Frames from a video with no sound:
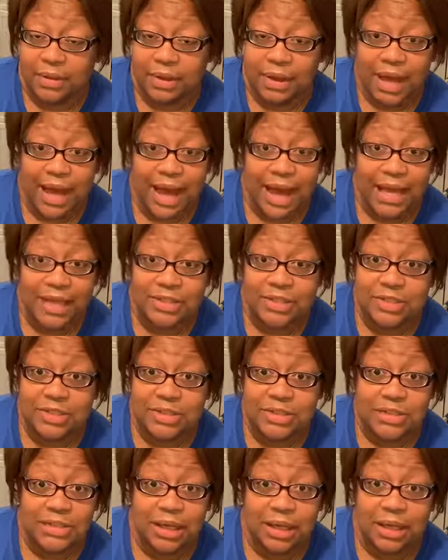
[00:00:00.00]
I
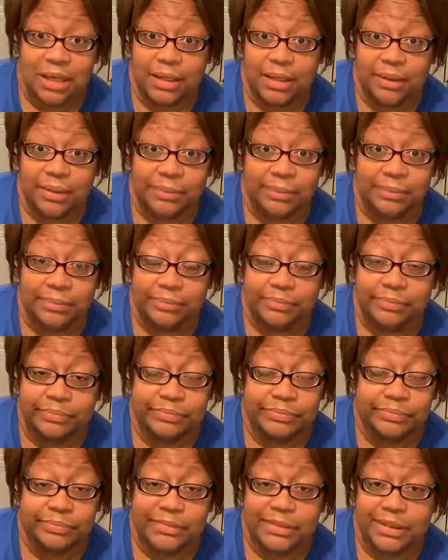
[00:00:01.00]
just,
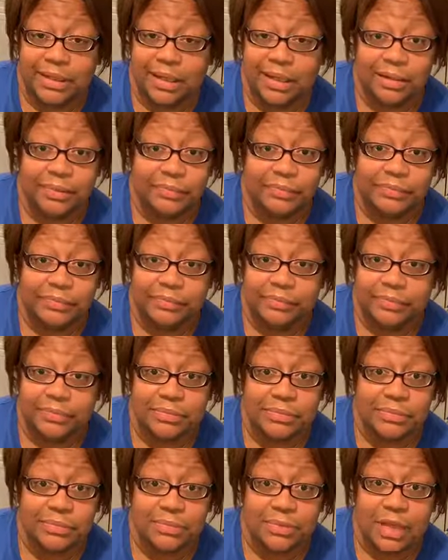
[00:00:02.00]
yeah,
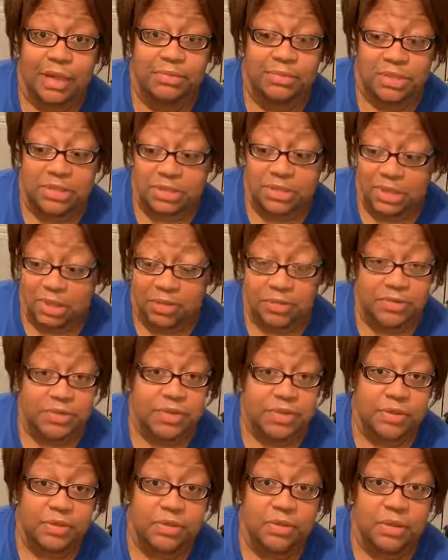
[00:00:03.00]
I'm just an old
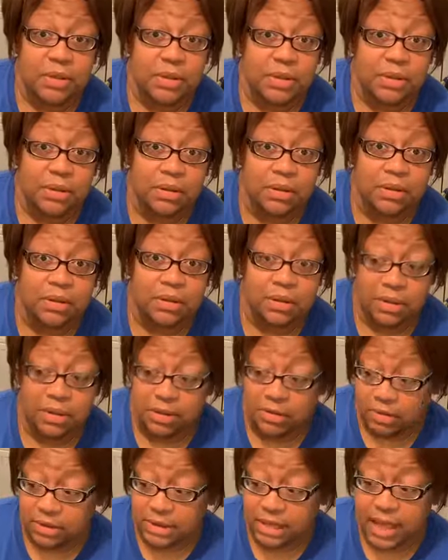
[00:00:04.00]
school cook.
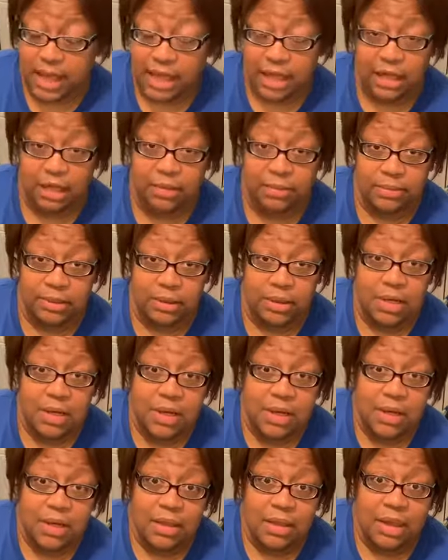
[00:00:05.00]
Literally, I am. And
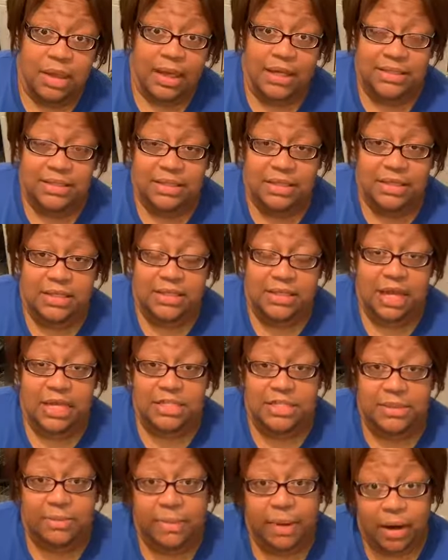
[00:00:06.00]
like I said, it's
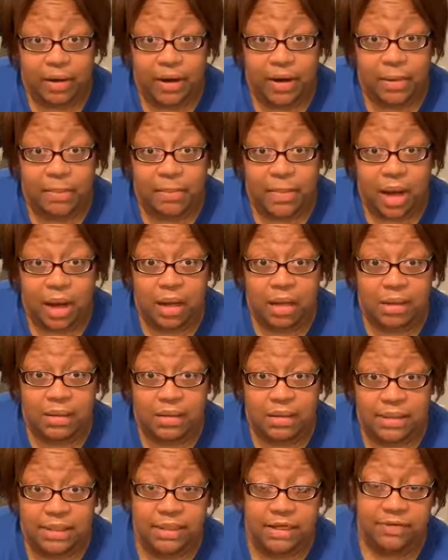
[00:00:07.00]
because of my grandma.
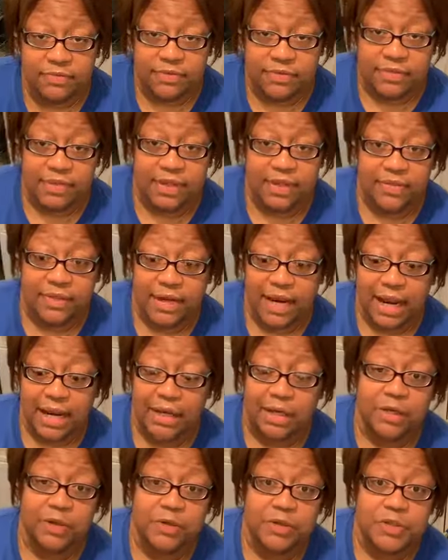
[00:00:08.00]
And everything that I
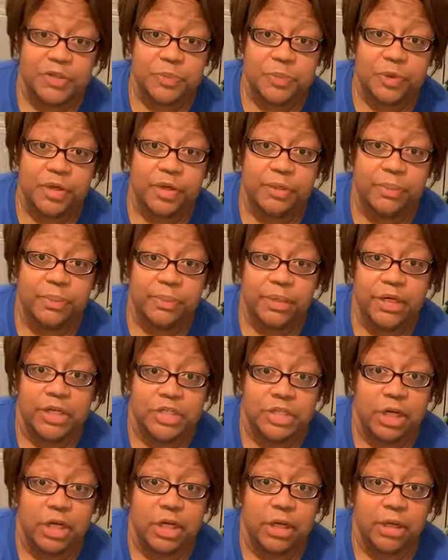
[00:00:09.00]
do is pretty
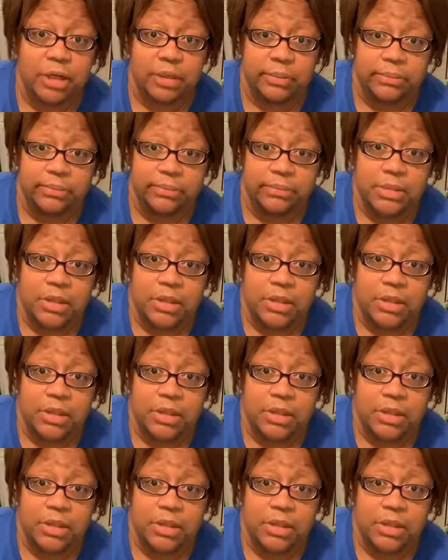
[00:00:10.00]
much from